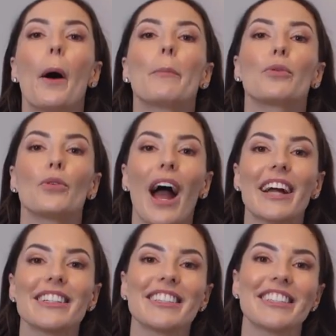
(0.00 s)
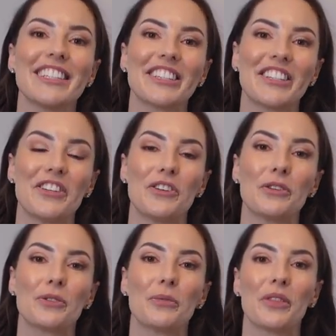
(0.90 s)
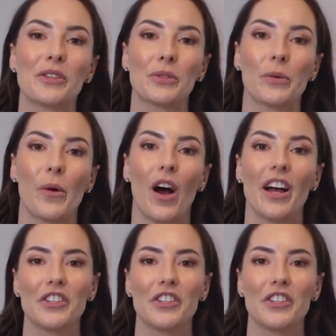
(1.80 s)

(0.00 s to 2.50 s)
Practice these cues with the squat